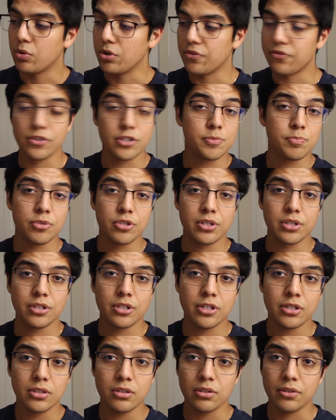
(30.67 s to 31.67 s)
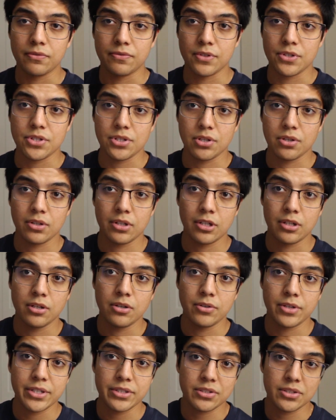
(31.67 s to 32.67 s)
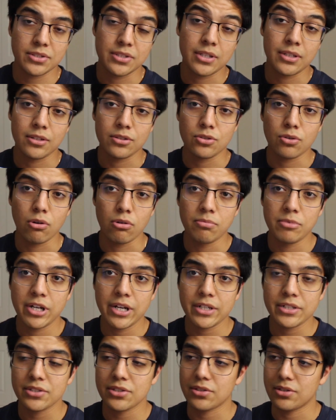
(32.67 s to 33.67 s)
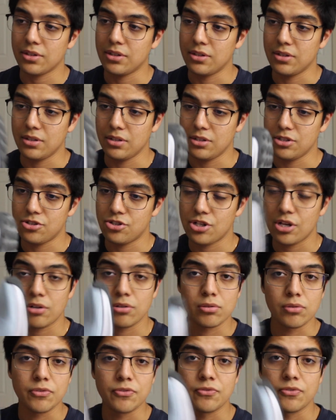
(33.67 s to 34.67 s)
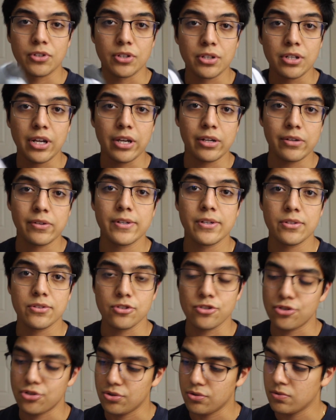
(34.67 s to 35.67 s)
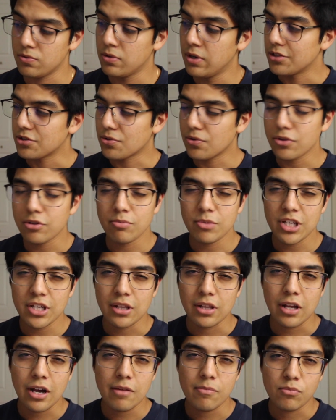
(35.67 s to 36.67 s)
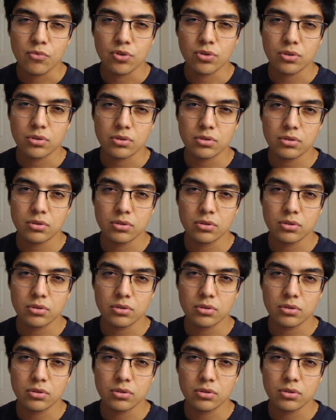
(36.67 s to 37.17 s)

When you first put it on, the first thing you're gonna notice is that the toe box and the general front area of the shoe is going to be a lot more